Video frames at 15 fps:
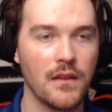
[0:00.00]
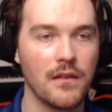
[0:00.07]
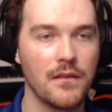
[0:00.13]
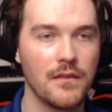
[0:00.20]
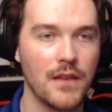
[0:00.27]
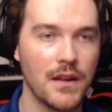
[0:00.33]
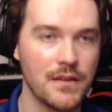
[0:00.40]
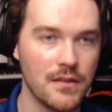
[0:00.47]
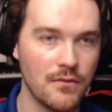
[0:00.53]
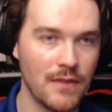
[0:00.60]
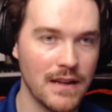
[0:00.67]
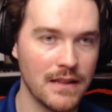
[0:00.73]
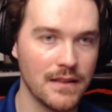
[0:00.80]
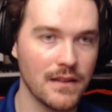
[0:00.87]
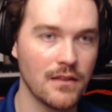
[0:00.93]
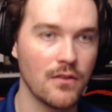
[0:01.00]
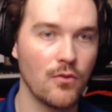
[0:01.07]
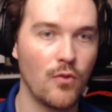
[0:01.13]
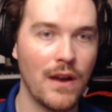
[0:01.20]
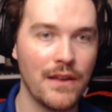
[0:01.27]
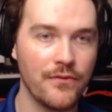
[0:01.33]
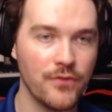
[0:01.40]
Not to the right click,
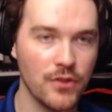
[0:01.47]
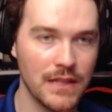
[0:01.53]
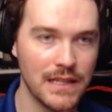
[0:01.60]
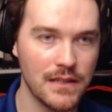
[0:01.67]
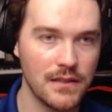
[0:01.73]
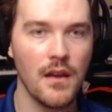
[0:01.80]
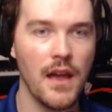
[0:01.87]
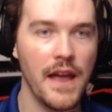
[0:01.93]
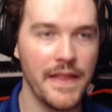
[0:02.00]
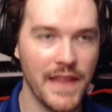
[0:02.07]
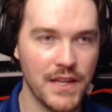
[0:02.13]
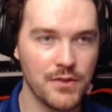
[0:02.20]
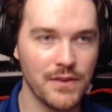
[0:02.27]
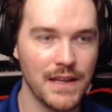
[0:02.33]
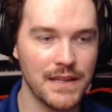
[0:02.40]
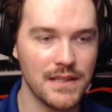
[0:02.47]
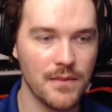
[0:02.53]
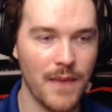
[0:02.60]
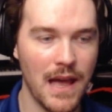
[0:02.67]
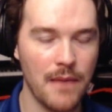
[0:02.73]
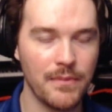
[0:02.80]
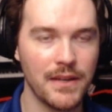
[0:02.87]
rifle it. And that's what ends up
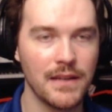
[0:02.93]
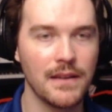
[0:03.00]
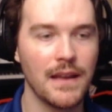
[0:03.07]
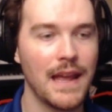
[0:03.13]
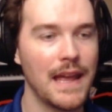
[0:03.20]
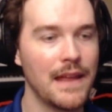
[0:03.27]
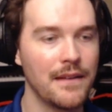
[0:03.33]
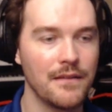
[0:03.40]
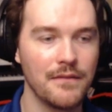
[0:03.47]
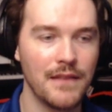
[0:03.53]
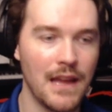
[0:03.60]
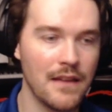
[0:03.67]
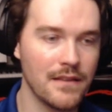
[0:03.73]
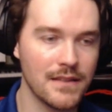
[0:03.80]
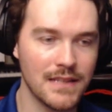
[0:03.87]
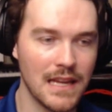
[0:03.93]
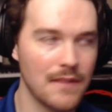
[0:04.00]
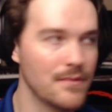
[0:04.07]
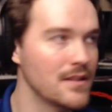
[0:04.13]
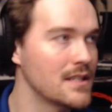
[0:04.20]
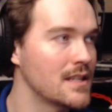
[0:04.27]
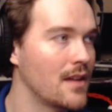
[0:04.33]
happening, and now this game
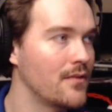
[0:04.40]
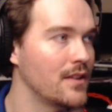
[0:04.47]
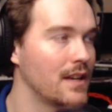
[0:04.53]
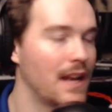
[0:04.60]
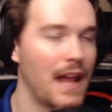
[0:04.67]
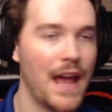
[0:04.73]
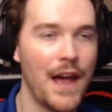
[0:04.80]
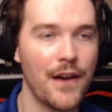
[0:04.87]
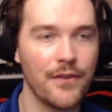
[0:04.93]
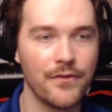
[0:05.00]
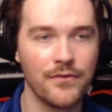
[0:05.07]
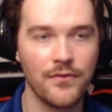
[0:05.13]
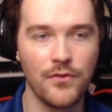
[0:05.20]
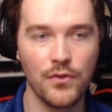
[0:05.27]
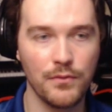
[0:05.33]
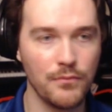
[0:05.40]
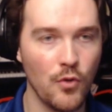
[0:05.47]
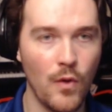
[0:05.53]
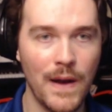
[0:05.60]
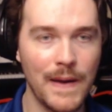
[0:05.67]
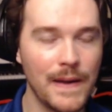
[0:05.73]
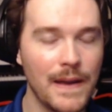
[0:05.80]
is 7.5 for
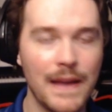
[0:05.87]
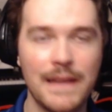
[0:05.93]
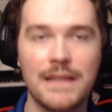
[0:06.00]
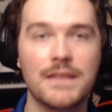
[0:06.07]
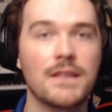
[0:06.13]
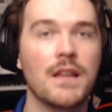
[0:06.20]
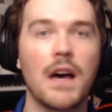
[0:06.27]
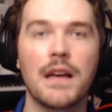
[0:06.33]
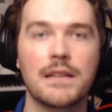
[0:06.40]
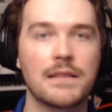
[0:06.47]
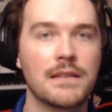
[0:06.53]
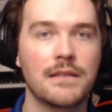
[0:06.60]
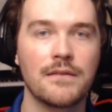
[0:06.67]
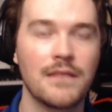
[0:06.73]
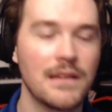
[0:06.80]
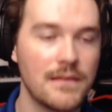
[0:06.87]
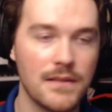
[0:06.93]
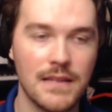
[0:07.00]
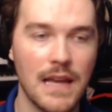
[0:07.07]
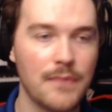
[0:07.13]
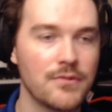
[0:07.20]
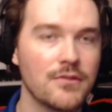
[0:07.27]
white, and it's lost. It's just
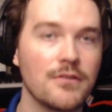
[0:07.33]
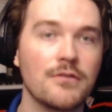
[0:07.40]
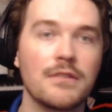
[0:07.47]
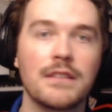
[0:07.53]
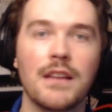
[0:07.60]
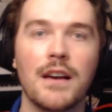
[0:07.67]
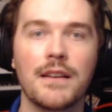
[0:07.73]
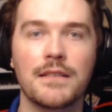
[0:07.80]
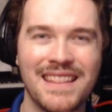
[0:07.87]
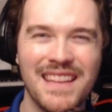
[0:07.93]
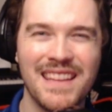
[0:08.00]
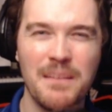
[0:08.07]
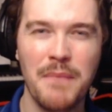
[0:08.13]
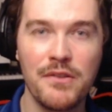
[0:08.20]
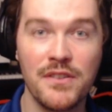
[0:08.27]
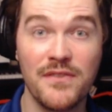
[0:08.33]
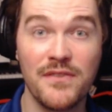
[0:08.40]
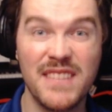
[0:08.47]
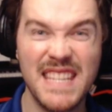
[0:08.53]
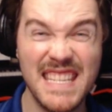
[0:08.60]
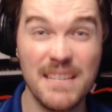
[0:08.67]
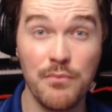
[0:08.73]
absolutely lost. The amount of
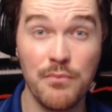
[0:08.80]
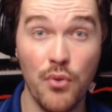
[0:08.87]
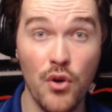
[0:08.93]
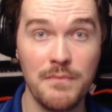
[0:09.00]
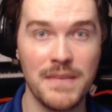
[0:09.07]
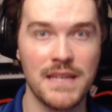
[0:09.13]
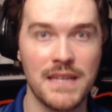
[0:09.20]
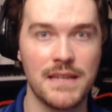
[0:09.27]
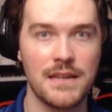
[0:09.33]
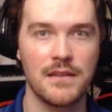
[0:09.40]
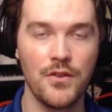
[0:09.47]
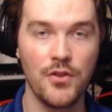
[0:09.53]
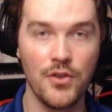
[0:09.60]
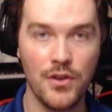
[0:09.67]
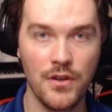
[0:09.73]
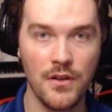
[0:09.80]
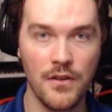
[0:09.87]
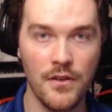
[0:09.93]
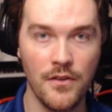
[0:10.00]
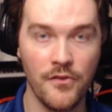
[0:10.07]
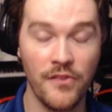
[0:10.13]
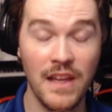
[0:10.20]
disappointment your
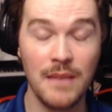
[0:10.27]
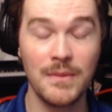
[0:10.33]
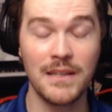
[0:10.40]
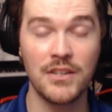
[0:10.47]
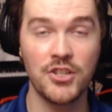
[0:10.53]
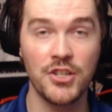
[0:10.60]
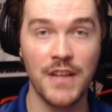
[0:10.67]
family should